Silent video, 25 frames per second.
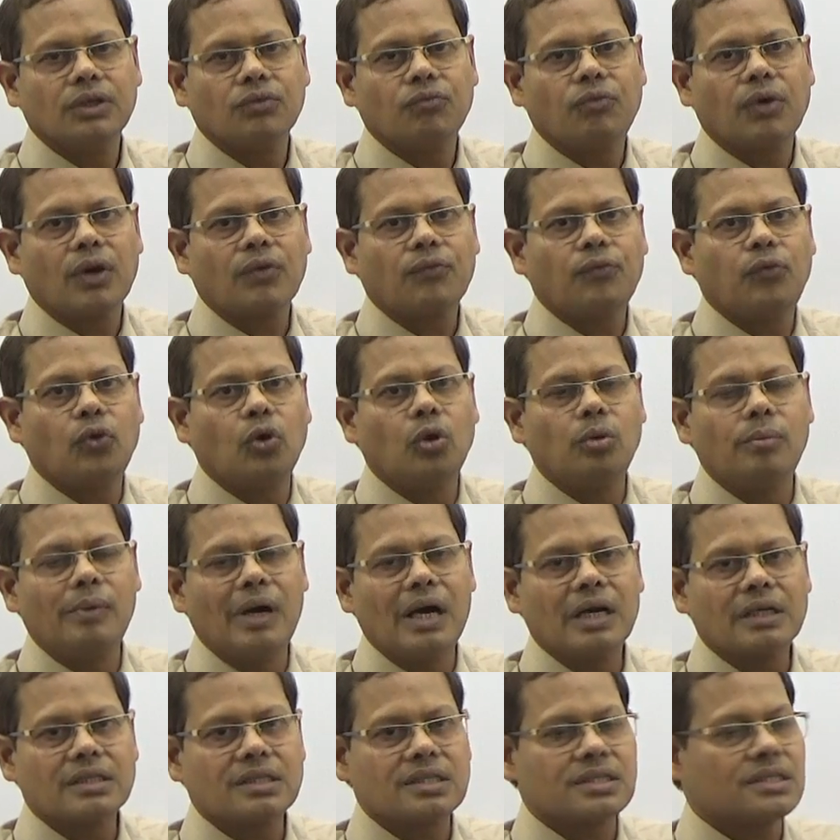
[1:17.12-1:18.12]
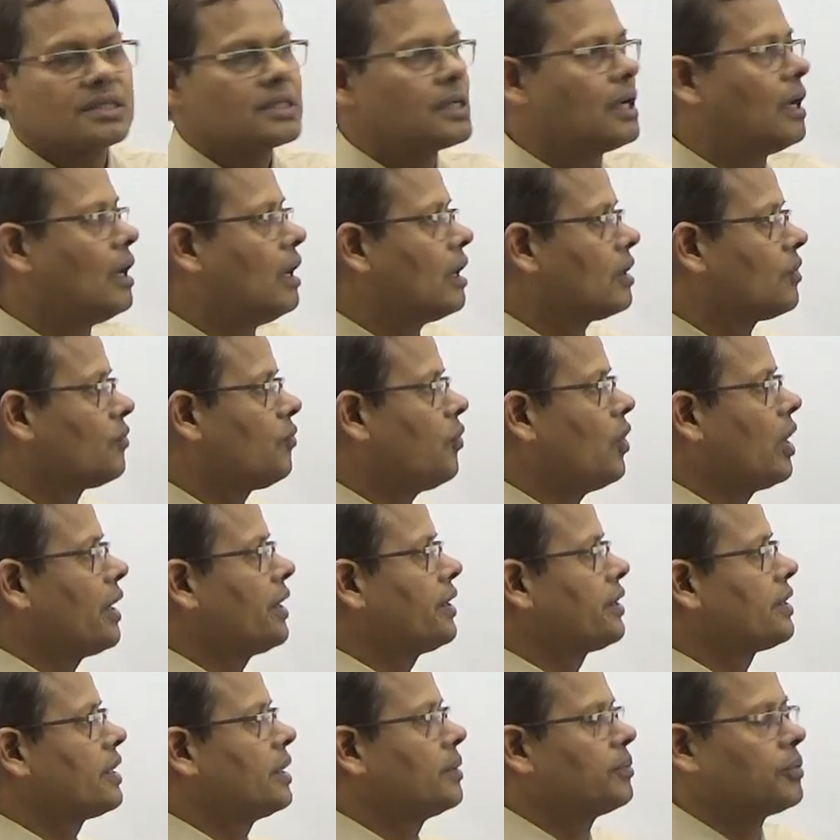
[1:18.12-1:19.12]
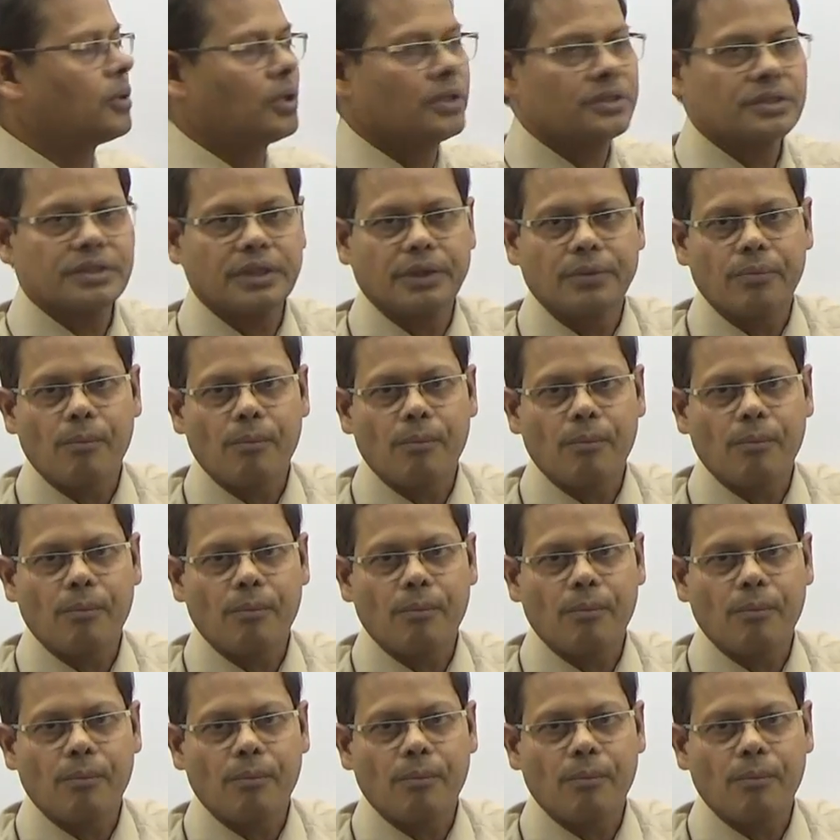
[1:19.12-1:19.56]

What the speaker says: for 4 marks on foreign trade policy.